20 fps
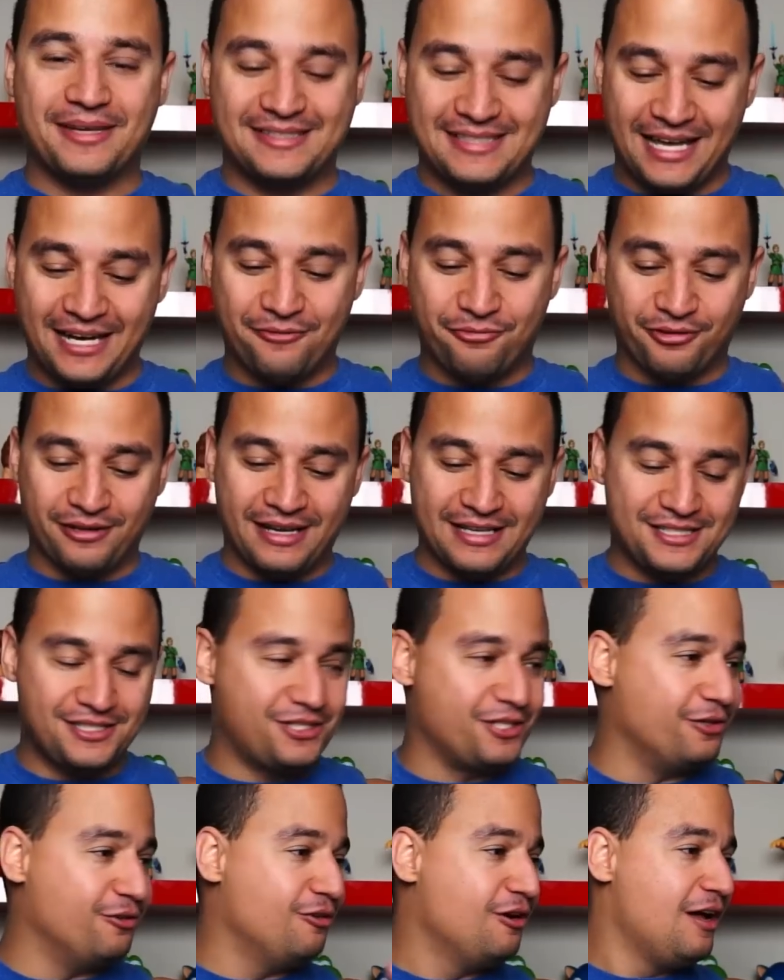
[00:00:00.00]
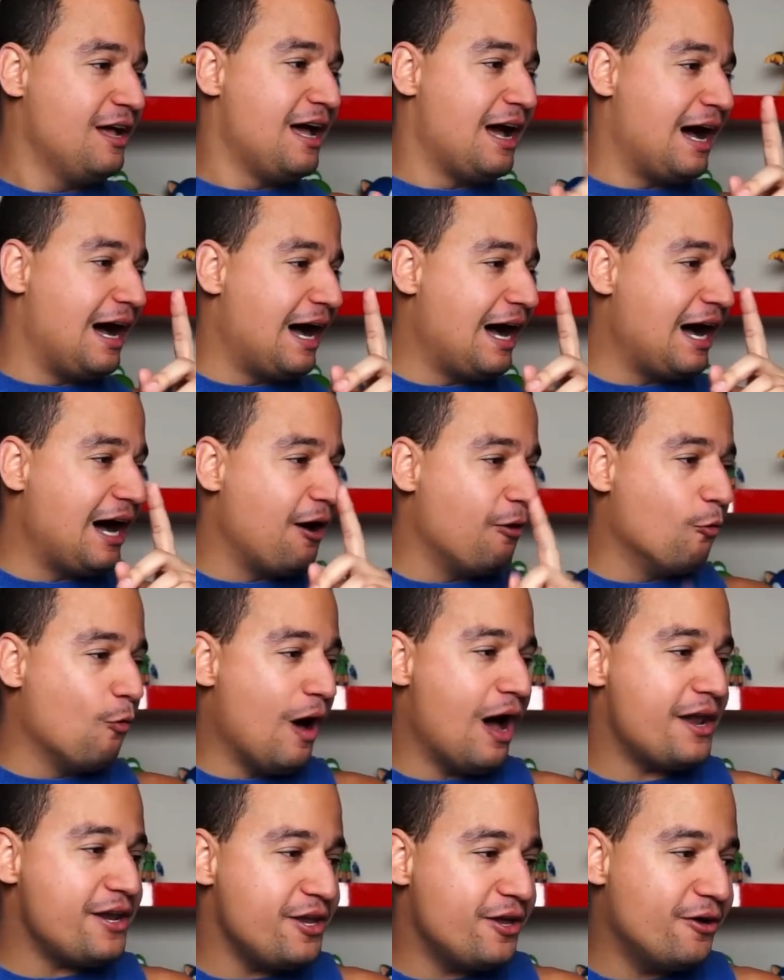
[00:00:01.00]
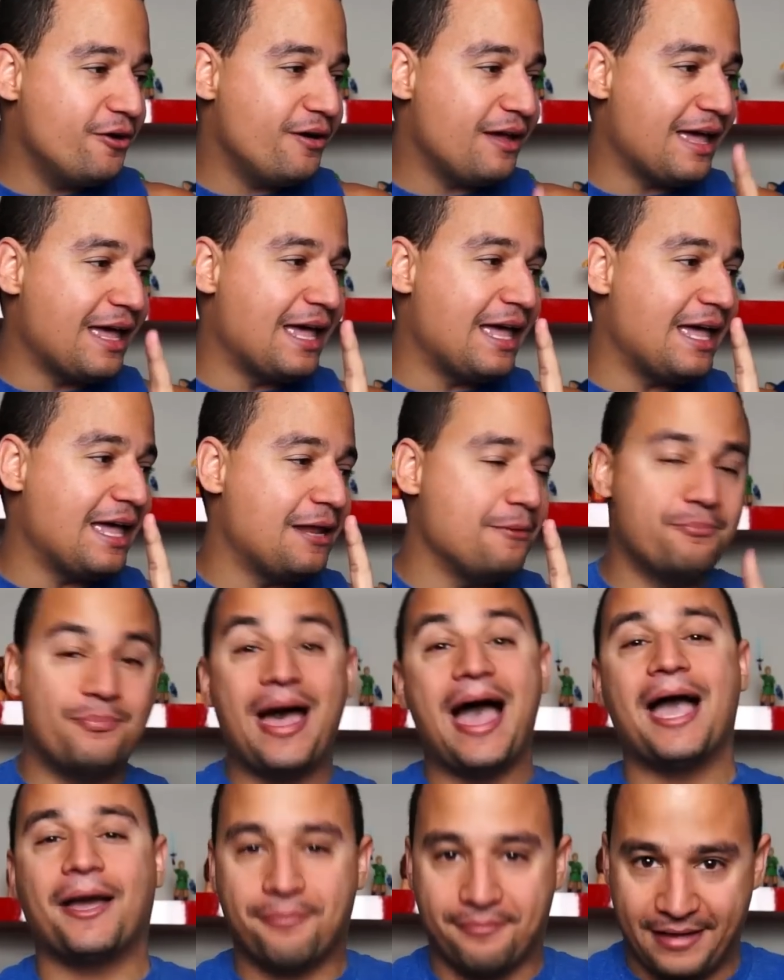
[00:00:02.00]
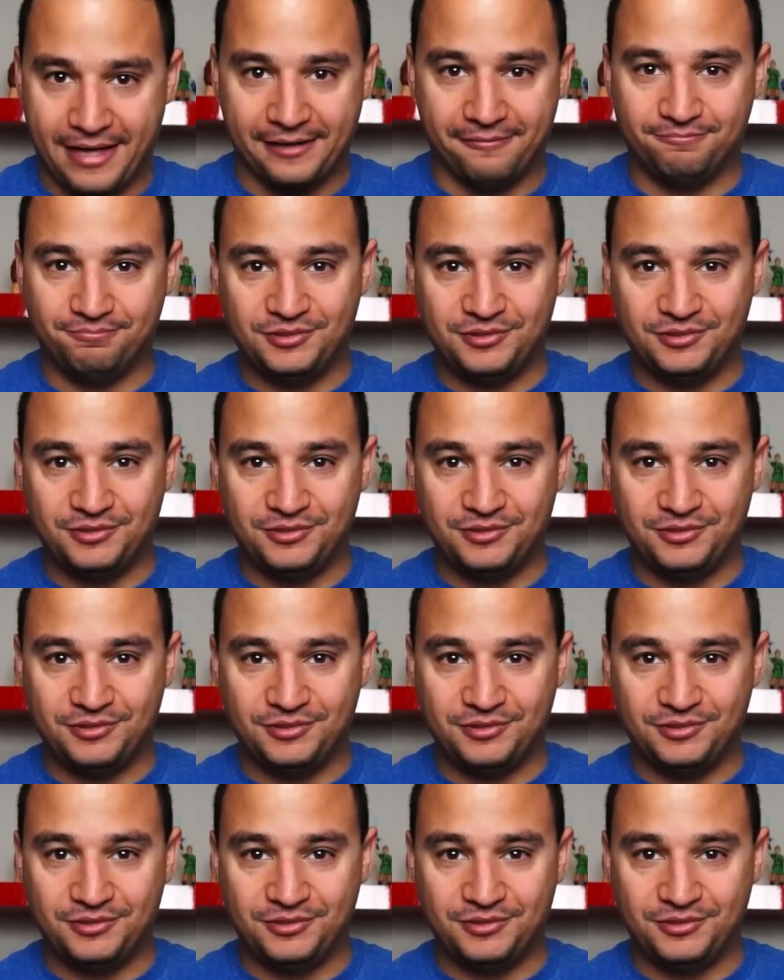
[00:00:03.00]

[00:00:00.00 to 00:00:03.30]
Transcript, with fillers: excited for Ness too. Wario and Pac-Man.